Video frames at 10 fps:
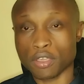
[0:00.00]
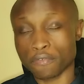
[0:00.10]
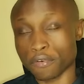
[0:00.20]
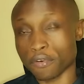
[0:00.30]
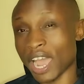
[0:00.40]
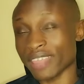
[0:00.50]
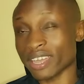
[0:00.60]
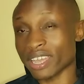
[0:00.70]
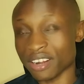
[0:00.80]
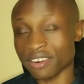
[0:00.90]
for
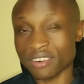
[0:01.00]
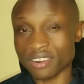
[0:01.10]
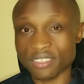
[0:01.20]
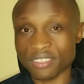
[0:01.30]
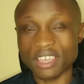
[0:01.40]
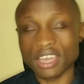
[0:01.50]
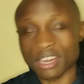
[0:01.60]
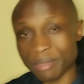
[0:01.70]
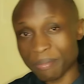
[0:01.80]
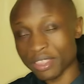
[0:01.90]
other countries.
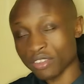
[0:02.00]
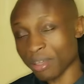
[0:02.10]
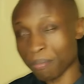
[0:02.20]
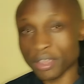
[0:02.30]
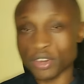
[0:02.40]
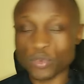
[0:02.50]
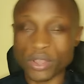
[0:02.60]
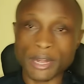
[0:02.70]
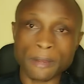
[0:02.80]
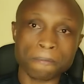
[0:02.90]
Remember, there was a point
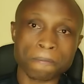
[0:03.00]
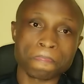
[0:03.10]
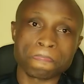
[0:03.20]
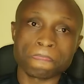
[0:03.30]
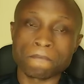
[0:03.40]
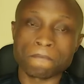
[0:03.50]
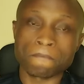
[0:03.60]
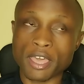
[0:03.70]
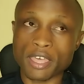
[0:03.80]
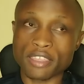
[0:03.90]
when
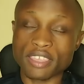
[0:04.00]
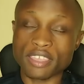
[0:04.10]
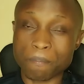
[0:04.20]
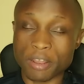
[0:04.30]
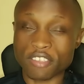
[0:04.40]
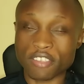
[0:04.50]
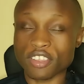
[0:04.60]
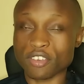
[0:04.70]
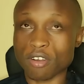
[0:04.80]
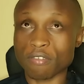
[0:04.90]
the
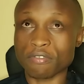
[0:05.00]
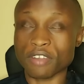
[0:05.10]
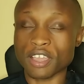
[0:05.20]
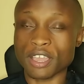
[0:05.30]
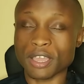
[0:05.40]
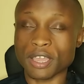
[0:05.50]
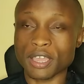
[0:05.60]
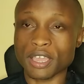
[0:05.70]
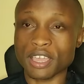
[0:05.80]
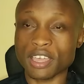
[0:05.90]
president of
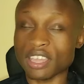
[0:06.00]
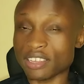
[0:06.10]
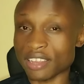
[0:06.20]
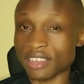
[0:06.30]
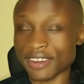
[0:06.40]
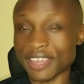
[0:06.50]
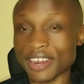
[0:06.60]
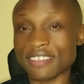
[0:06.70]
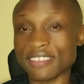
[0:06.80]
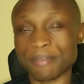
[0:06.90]

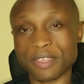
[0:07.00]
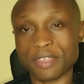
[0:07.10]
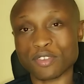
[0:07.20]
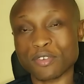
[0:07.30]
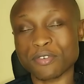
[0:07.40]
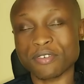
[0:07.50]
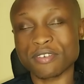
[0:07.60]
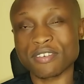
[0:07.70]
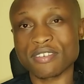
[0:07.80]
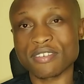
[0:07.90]
Tanzania, Dr. Samia Suluhu,
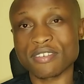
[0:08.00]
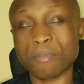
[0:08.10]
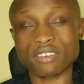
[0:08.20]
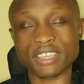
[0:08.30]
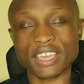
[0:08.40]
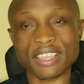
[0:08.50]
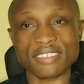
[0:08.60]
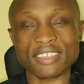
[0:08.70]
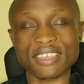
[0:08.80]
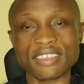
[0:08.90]
mocked
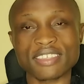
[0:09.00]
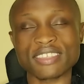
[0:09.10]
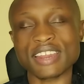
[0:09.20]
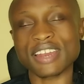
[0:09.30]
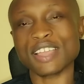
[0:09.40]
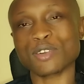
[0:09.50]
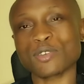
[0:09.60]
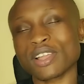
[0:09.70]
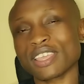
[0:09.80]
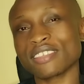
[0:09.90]
Kenya saying, "Jirani
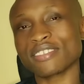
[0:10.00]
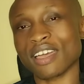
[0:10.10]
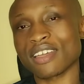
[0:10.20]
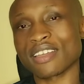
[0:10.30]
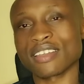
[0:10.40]
yako kwa giza,"